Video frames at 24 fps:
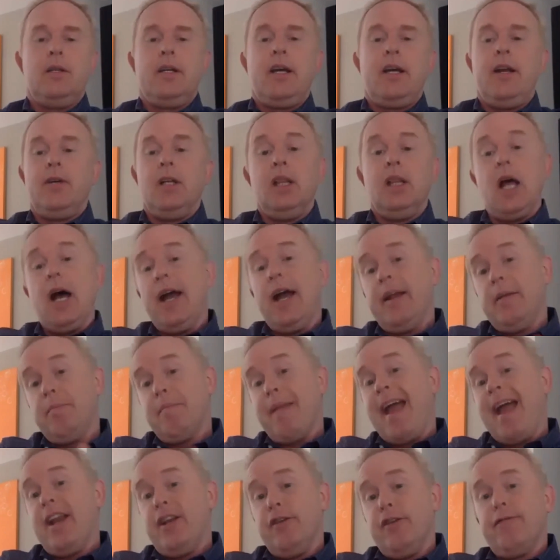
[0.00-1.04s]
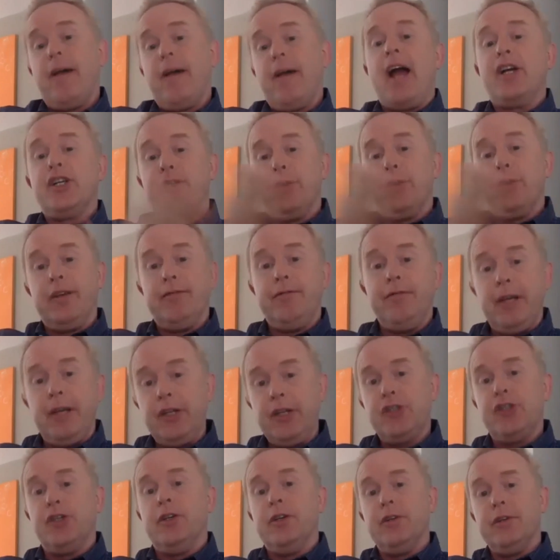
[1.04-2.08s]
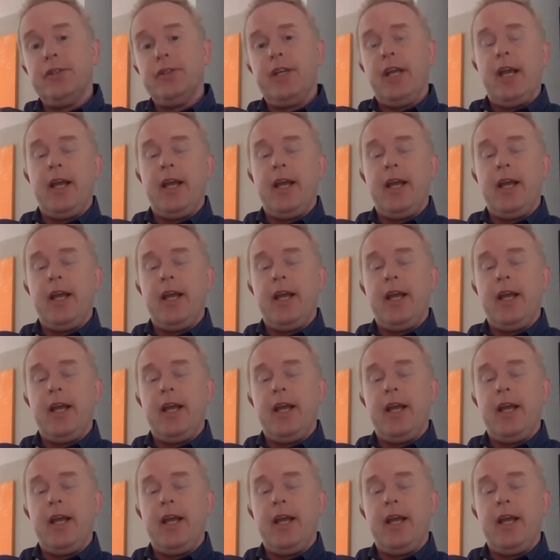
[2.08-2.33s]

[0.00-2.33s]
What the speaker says: kind of align manufacturing features